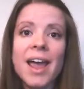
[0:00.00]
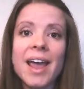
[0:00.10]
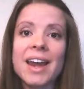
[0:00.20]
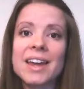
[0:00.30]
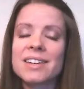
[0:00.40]

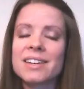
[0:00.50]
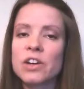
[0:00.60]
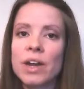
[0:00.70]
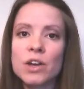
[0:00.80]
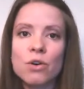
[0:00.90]
And
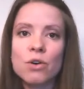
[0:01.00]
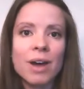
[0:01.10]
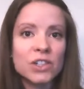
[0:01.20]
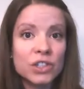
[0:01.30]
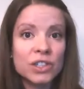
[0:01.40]
any
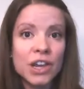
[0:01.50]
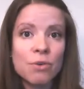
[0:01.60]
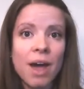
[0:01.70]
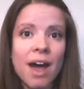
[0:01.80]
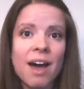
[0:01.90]
questions that
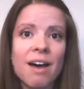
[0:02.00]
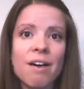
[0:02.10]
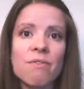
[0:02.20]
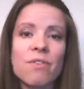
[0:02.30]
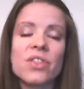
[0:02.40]
you
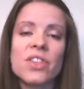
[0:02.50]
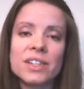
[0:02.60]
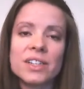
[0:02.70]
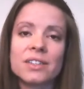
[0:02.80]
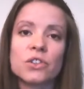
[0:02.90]
have,
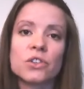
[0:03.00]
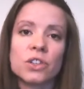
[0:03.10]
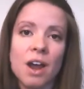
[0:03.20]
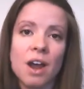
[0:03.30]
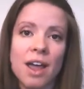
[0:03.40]
this is your
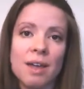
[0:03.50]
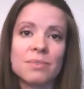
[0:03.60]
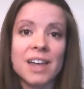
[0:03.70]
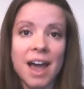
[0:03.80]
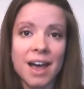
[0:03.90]

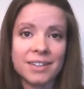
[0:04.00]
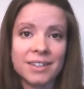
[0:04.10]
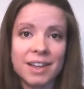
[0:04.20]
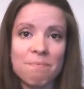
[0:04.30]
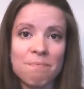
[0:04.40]
time to
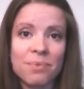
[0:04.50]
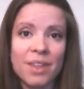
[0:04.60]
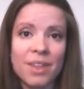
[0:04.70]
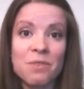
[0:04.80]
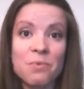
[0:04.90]
ask them,
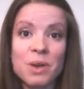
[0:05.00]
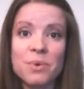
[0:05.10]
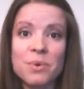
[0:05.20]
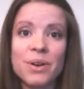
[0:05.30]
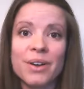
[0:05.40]
and we
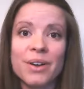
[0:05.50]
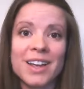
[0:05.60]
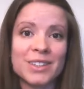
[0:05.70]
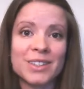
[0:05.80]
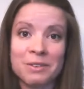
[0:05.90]
will
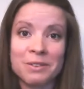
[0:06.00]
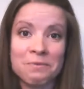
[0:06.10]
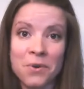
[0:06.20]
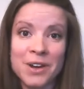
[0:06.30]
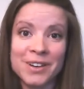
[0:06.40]
answer them
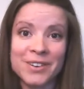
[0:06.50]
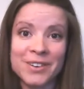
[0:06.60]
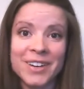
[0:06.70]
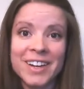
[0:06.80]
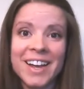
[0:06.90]
for
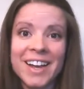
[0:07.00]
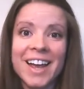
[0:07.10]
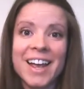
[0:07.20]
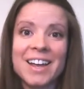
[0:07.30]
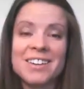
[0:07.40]
you.
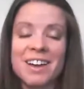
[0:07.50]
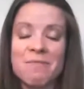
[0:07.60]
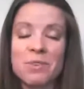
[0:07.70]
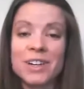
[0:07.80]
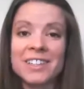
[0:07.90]
And
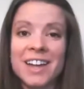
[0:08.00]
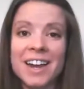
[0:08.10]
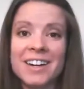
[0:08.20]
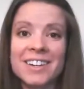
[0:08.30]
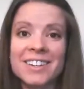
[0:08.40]
we're
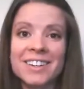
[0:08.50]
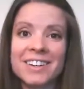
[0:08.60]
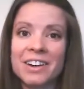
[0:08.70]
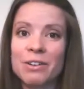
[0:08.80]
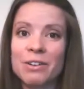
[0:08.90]
excited,
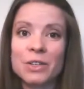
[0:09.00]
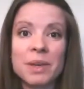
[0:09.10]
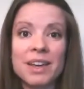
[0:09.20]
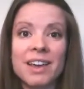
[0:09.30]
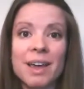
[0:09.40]

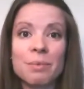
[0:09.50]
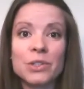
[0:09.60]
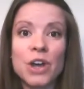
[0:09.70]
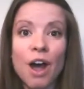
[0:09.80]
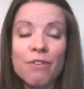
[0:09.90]
to be
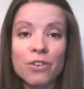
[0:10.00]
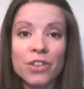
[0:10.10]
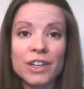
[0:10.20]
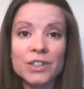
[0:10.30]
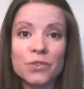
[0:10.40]
able to
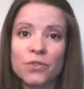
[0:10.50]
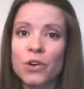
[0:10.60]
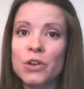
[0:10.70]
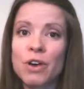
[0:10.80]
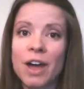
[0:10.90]
offer this
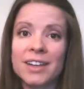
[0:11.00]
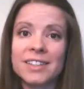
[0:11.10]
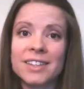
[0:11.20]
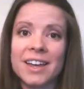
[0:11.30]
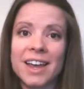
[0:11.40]
for you
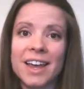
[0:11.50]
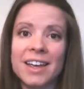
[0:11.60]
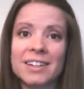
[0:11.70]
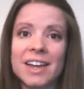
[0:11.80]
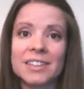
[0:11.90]
guys
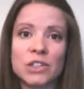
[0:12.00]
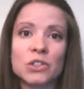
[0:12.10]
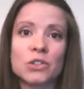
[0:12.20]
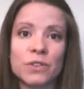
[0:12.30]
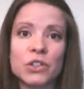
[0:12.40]
and as
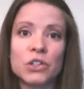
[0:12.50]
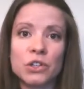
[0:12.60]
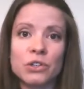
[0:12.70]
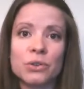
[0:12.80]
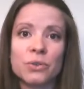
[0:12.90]
a service
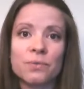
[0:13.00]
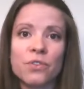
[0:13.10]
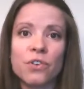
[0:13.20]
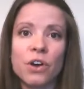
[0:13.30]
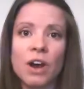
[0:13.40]
to you
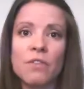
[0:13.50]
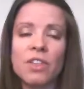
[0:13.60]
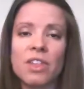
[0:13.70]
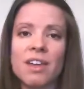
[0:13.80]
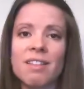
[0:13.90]
for
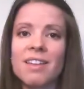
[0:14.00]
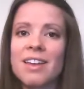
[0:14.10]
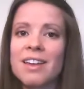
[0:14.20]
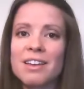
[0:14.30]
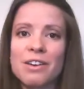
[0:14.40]
everything,
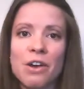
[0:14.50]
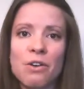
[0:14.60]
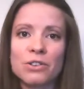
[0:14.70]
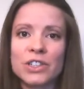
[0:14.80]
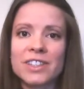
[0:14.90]

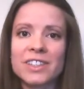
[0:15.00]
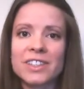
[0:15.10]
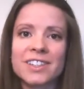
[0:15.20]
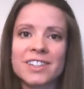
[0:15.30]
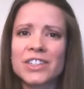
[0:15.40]

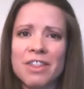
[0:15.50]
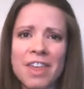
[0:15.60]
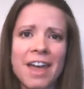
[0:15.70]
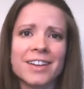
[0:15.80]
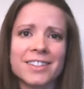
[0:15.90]
just a
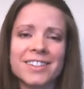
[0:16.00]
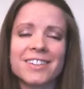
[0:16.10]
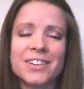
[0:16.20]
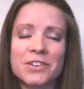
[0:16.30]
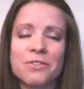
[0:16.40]
thanks
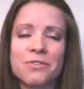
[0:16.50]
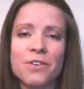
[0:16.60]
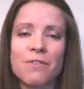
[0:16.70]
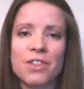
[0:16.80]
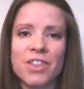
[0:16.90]
to you
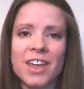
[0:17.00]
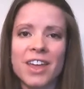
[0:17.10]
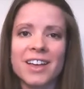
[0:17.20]
for everything.